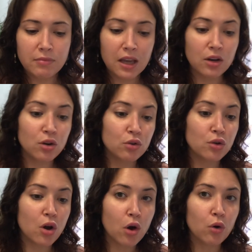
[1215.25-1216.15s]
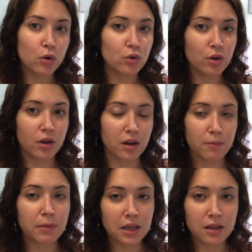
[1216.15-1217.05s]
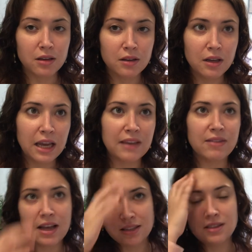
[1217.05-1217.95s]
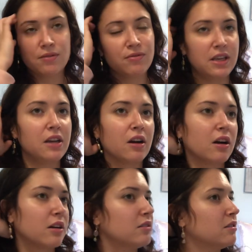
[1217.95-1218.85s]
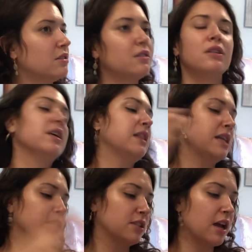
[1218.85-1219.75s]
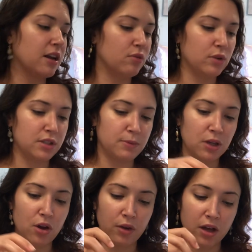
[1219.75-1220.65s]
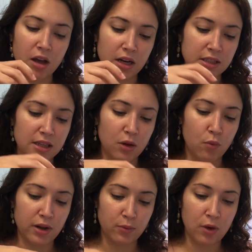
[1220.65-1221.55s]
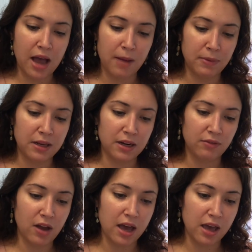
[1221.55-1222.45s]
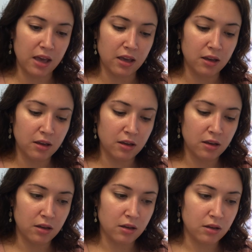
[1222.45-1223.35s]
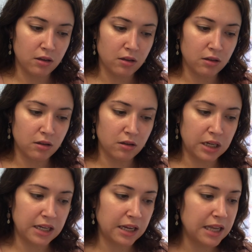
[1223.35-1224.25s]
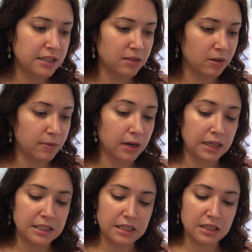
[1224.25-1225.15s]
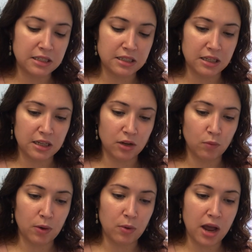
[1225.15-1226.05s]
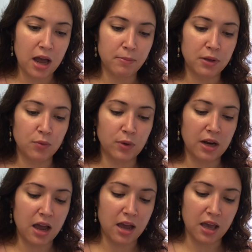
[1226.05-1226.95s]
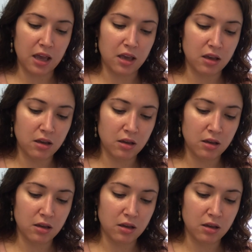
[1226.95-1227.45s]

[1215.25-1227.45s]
and you don't know who you're gonna be? And that's the fear, and that's kind of what's been going on. It's like, what will happen if I, and again, something about identity here, what will happen when I,